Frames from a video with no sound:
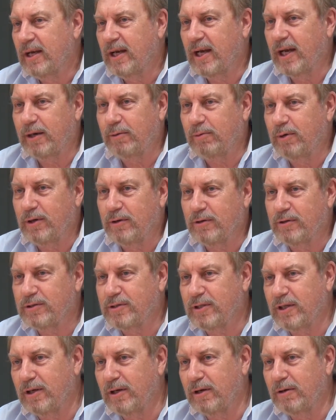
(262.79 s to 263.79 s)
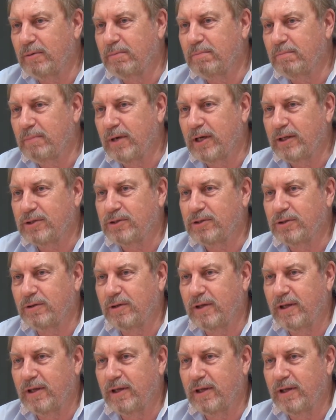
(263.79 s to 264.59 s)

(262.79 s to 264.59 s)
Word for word: how do we also make sure